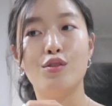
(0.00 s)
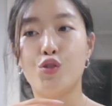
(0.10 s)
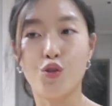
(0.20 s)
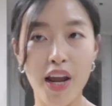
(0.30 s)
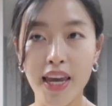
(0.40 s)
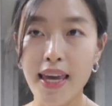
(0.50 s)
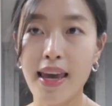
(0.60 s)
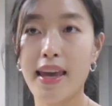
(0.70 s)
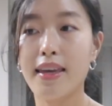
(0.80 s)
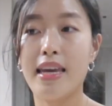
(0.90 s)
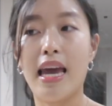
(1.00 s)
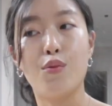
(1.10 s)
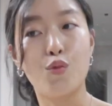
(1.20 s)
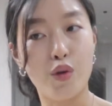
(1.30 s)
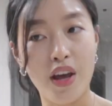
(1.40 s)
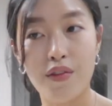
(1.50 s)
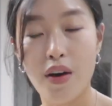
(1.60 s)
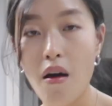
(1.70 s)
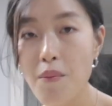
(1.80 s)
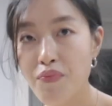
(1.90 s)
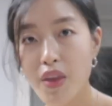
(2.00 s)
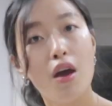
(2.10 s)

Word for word: drinking and whatever,